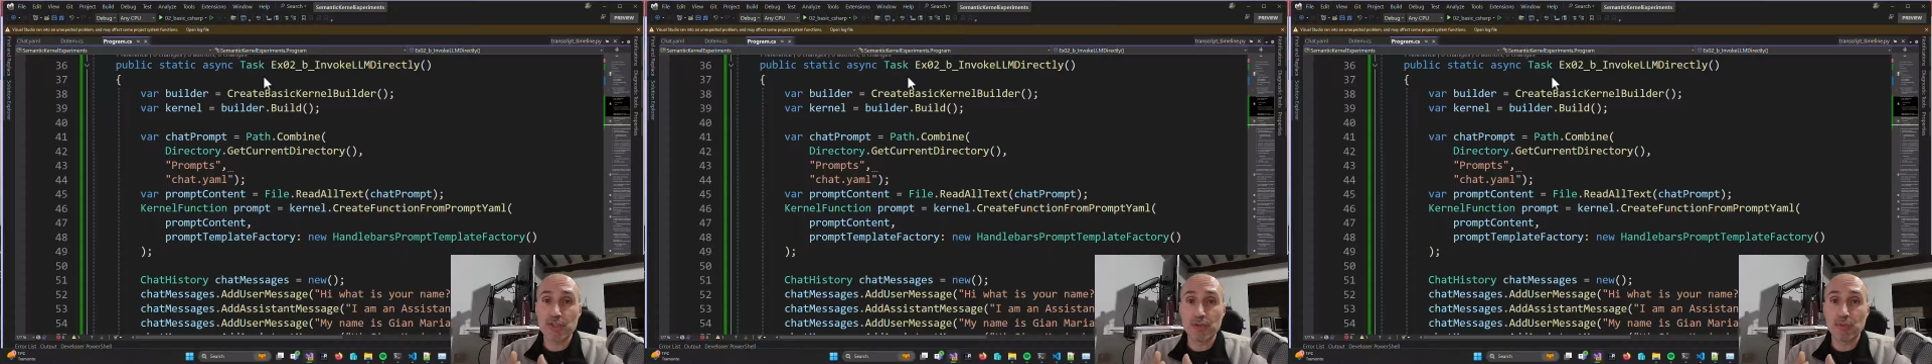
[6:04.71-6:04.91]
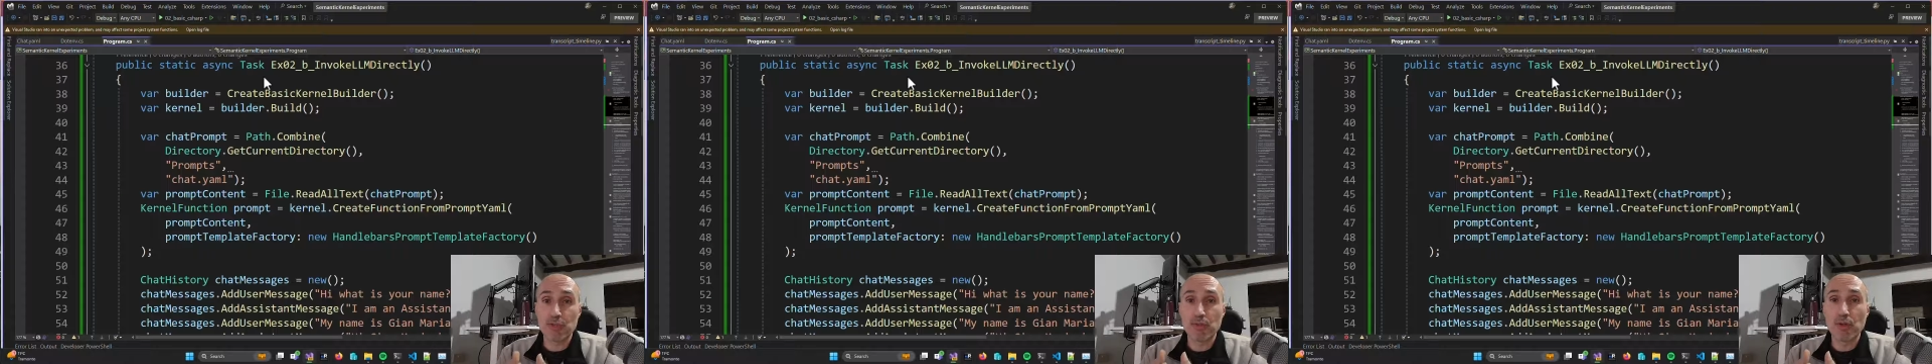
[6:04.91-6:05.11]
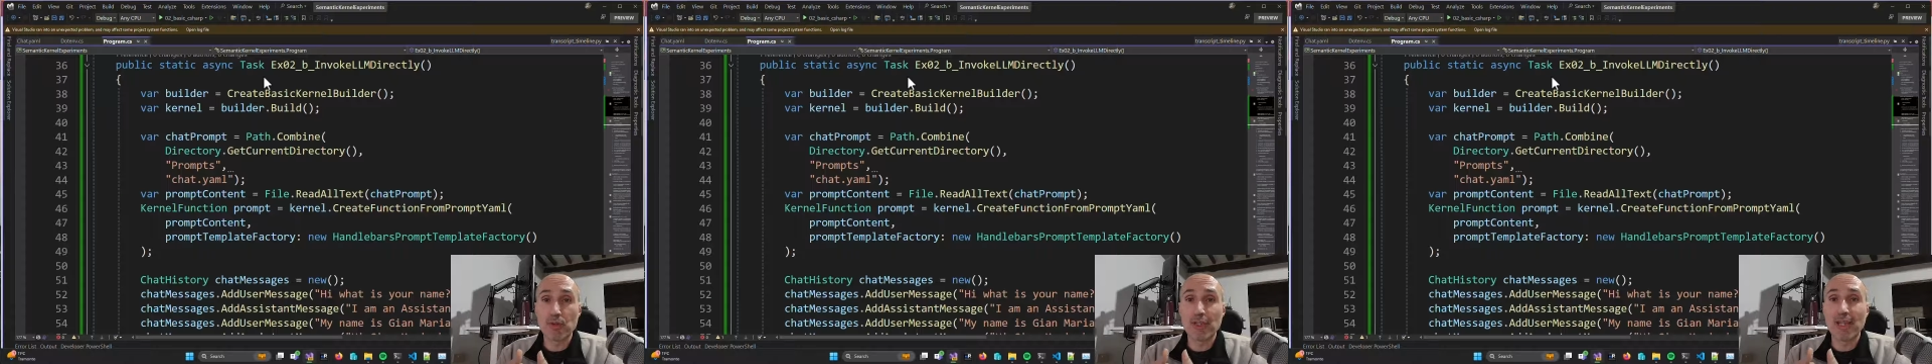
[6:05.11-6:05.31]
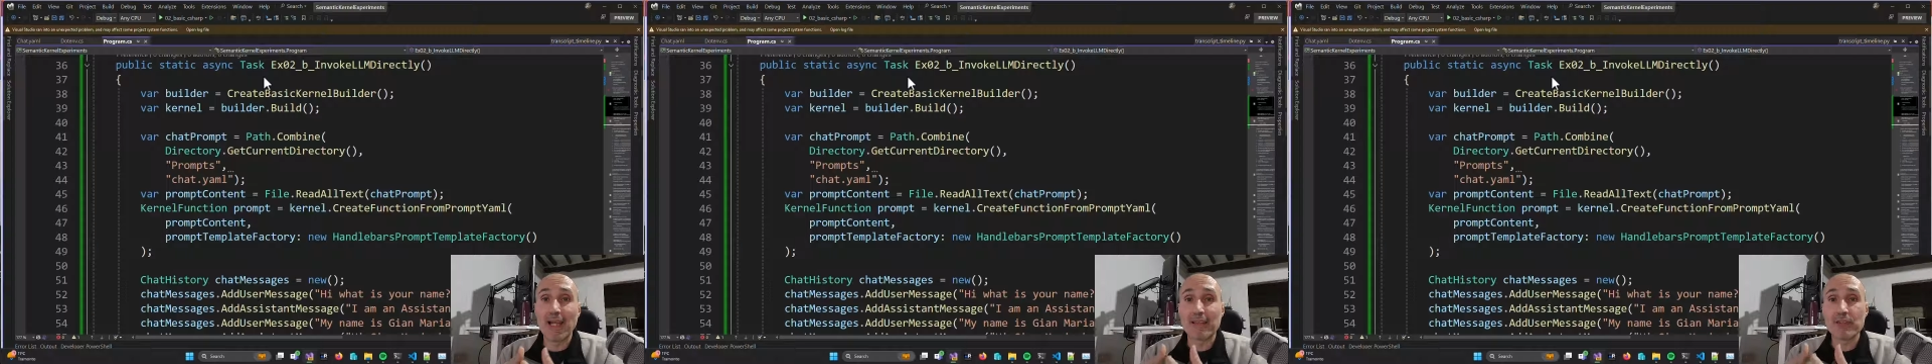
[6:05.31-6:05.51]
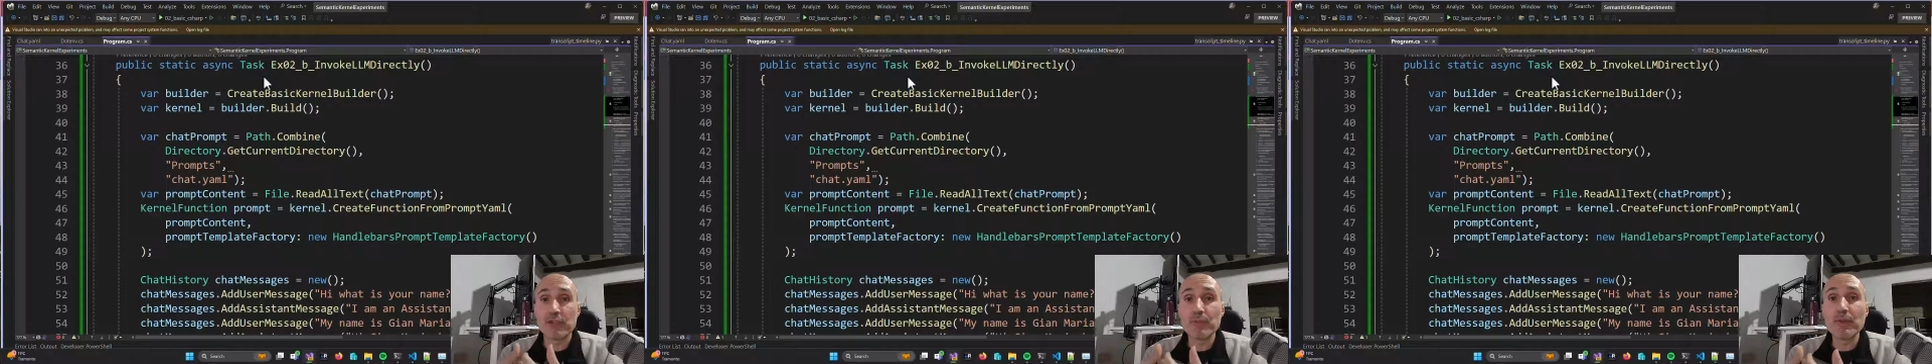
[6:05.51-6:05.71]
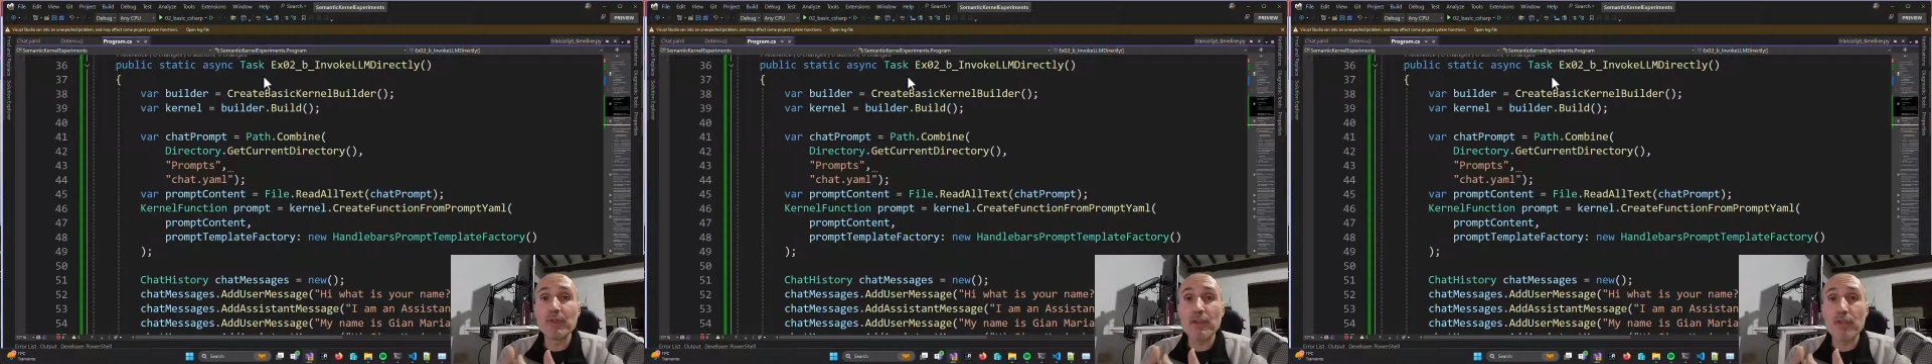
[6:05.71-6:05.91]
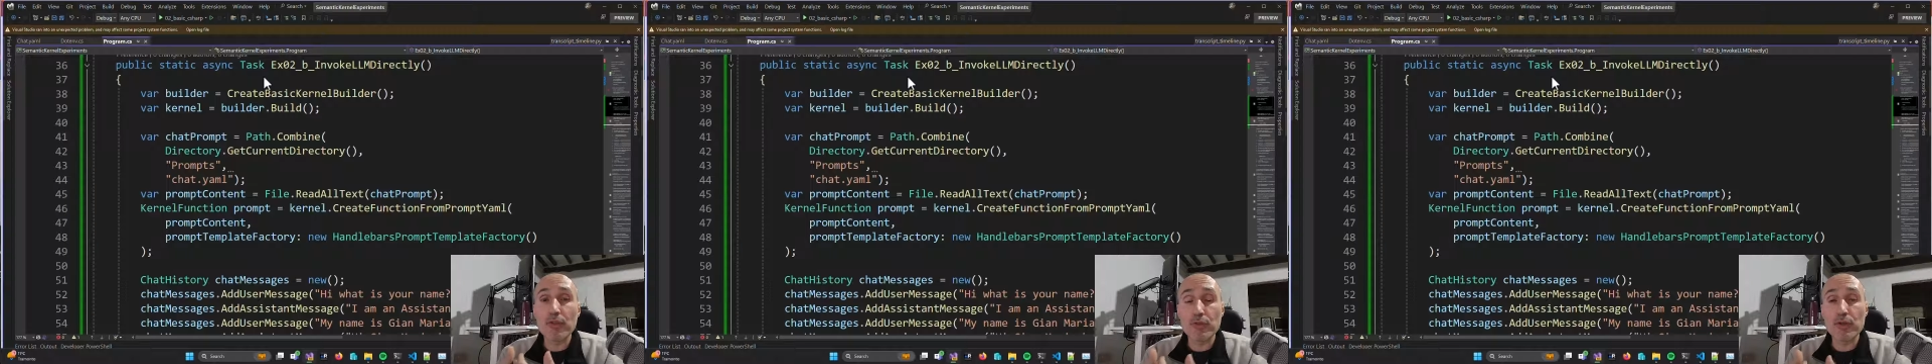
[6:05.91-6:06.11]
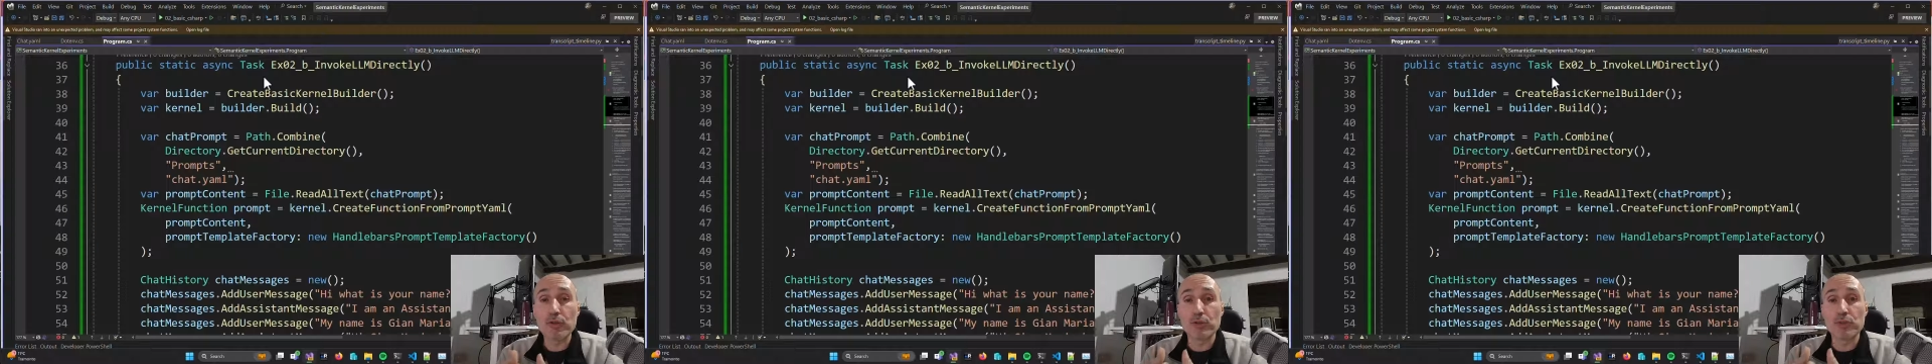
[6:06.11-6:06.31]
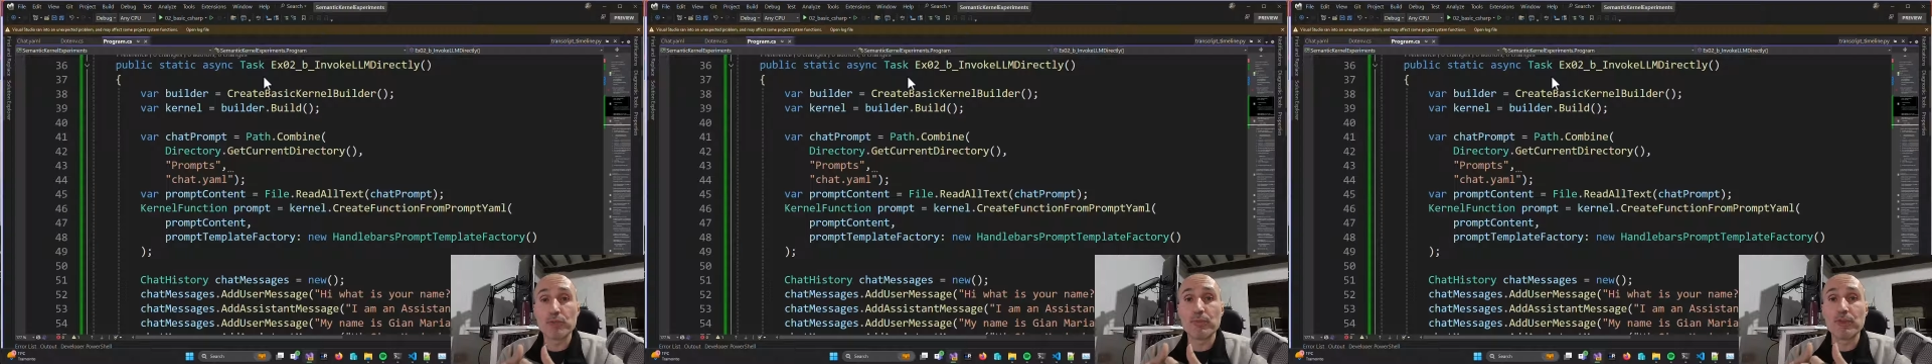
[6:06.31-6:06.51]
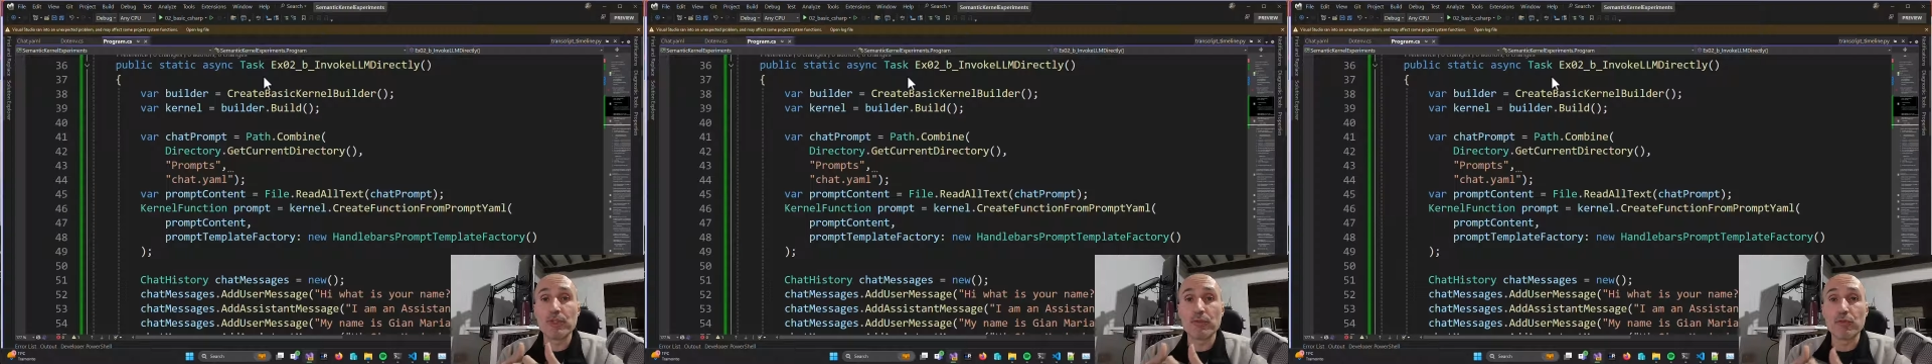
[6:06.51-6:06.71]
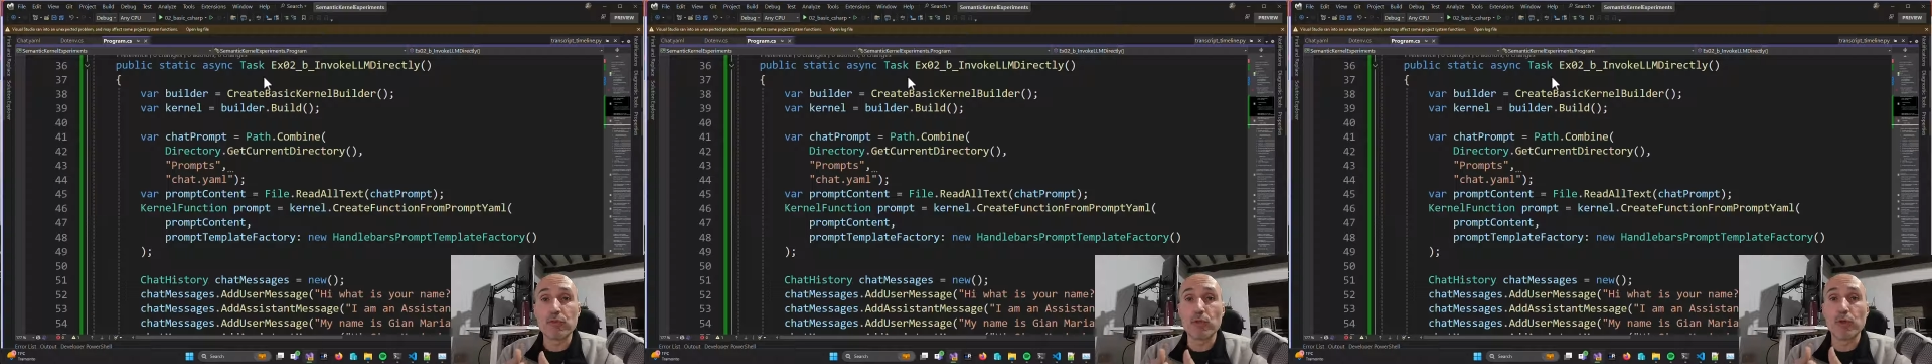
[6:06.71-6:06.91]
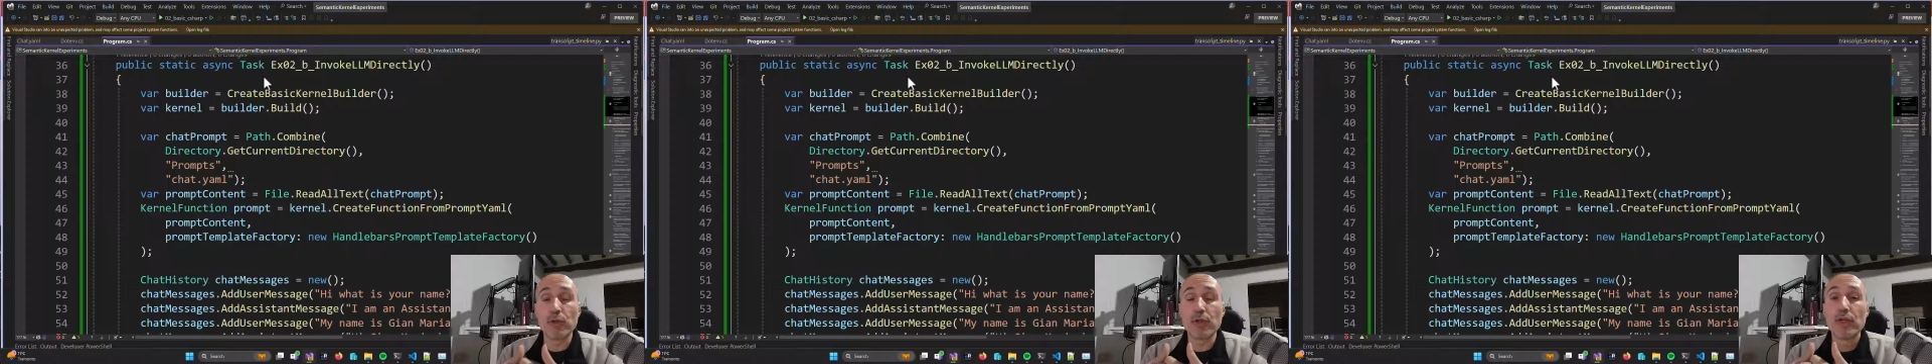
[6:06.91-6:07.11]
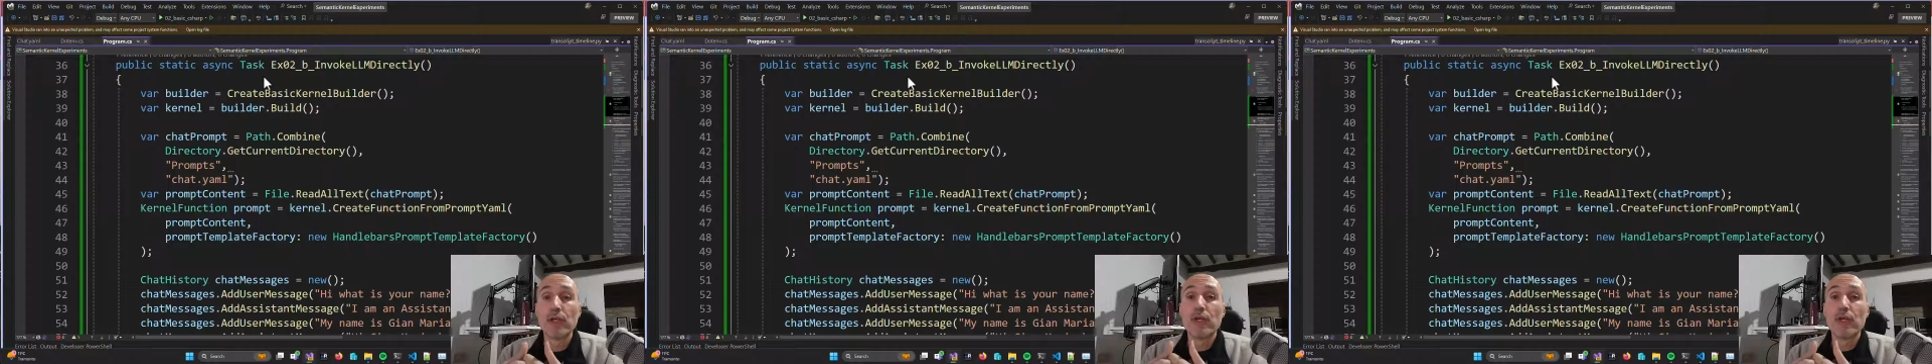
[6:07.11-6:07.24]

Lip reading: language model like GPT-3 or GPT-4